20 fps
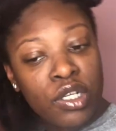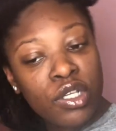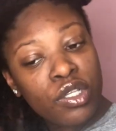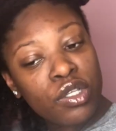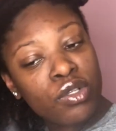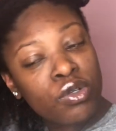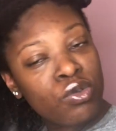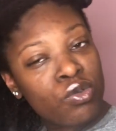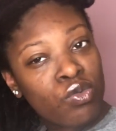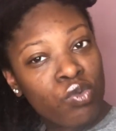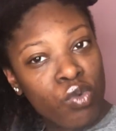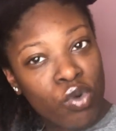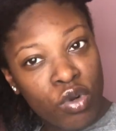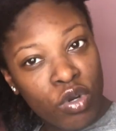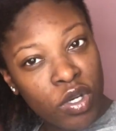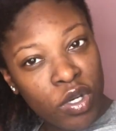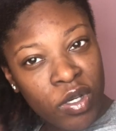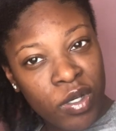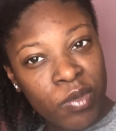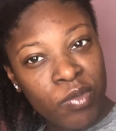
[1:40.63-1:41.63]

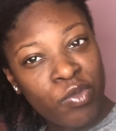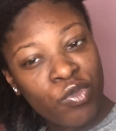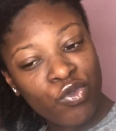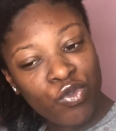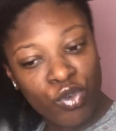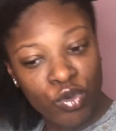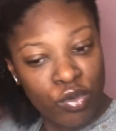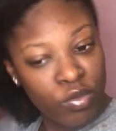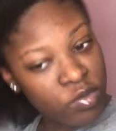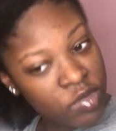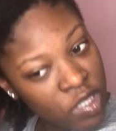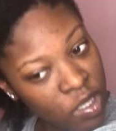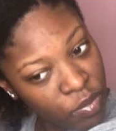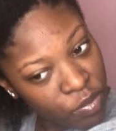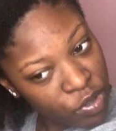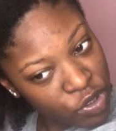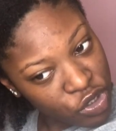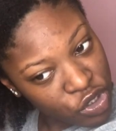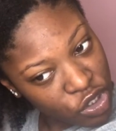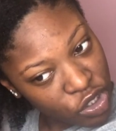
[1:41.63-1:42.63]
lukewarm, room
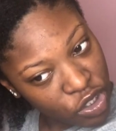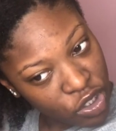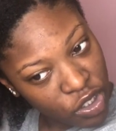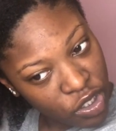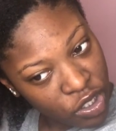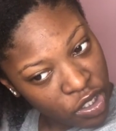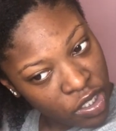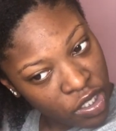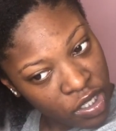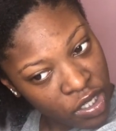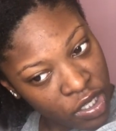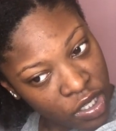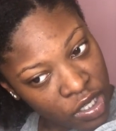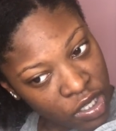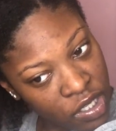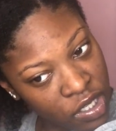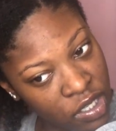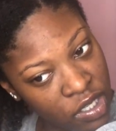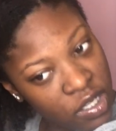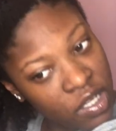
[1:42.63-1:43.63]
temperature
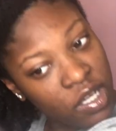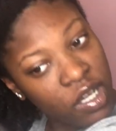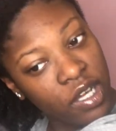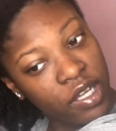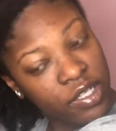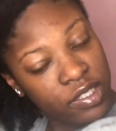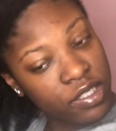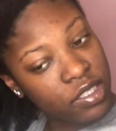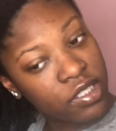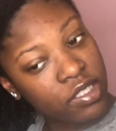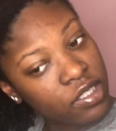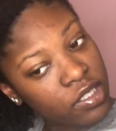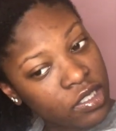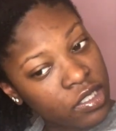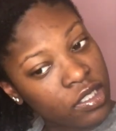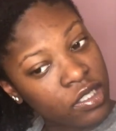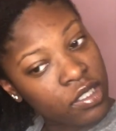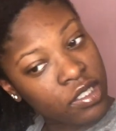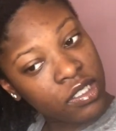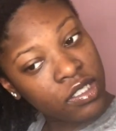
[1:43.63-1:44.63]
kind
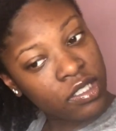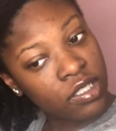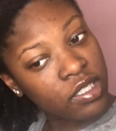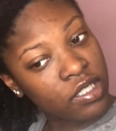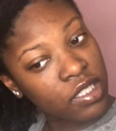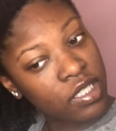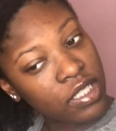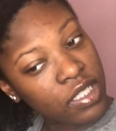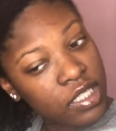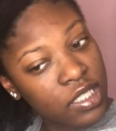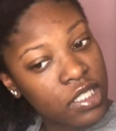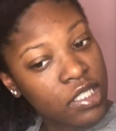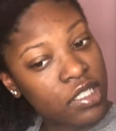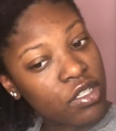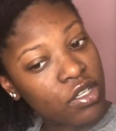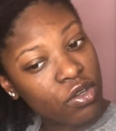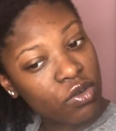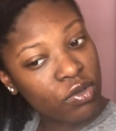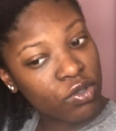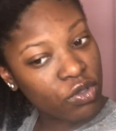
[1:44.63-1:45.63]
of
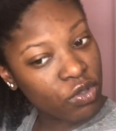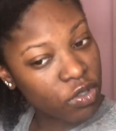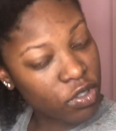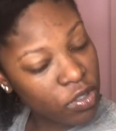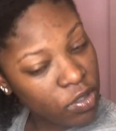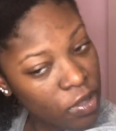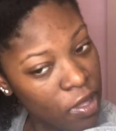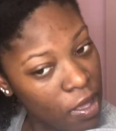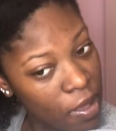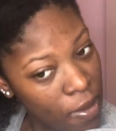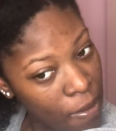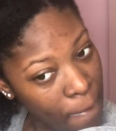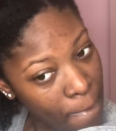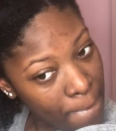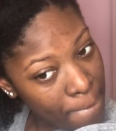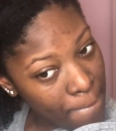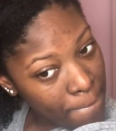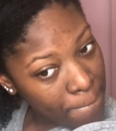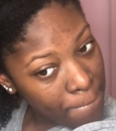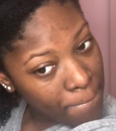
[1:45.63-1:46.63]
heat going on.
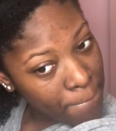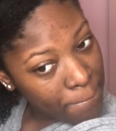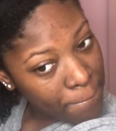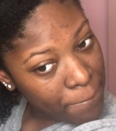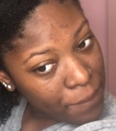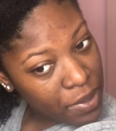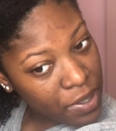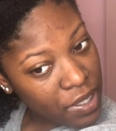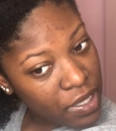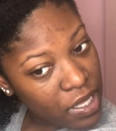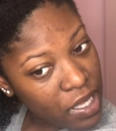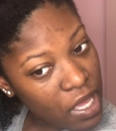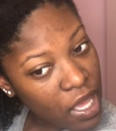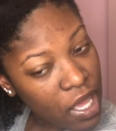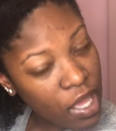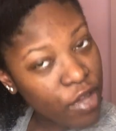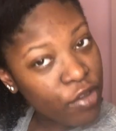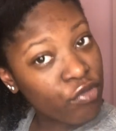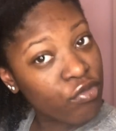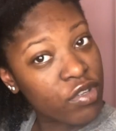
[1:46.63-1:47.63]
But
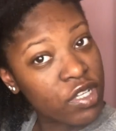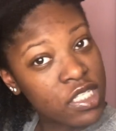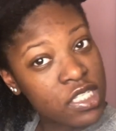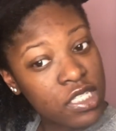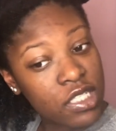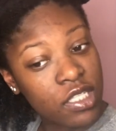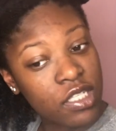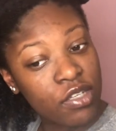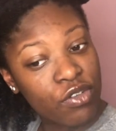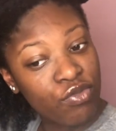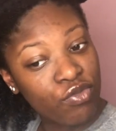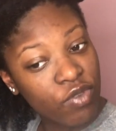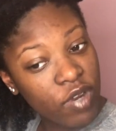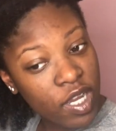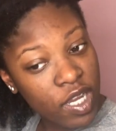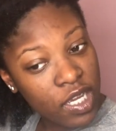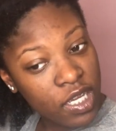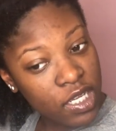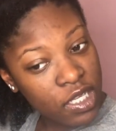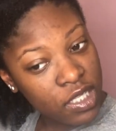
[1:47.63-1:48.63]
I recently
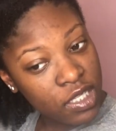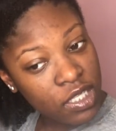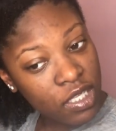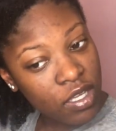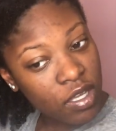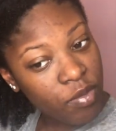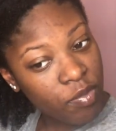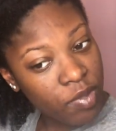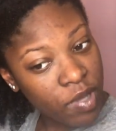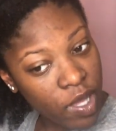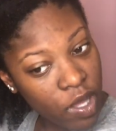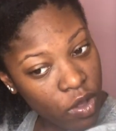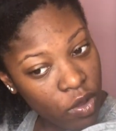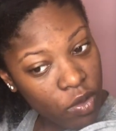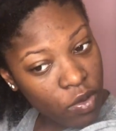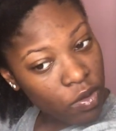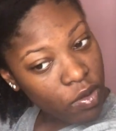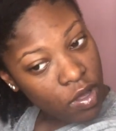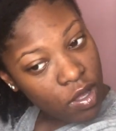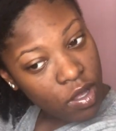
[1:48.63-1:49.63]
read
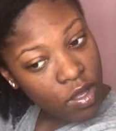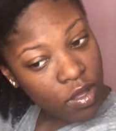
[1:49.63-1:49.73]
about